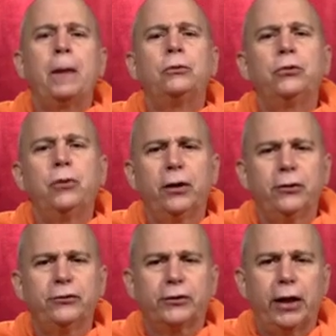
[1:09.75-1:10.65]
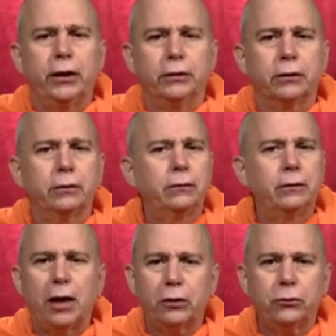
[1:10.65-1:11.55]
to understand
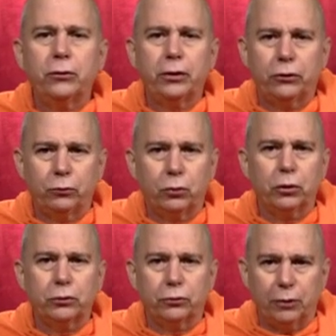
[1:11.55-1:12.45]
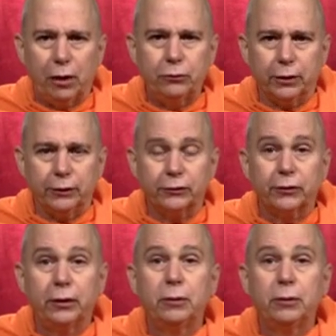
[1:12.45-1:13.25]
not only the world around us,